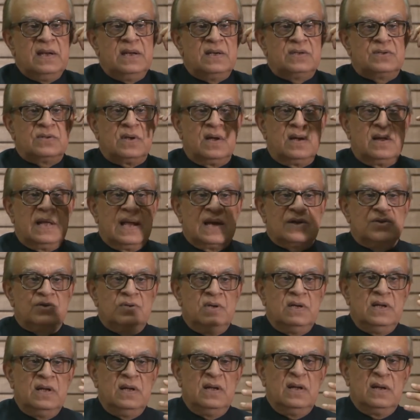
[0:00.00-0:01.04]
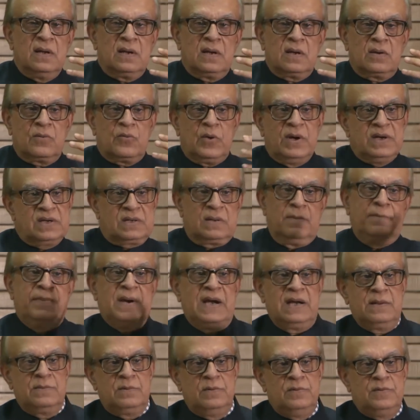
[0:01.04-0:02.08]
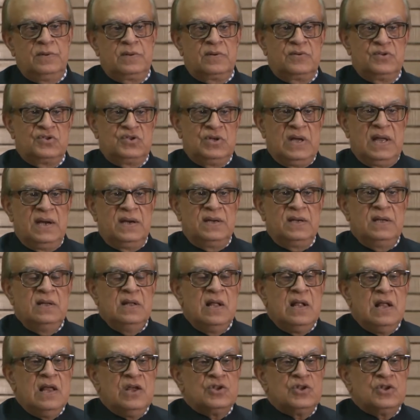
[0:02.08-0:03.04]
It's actually quite compatible with Christianity.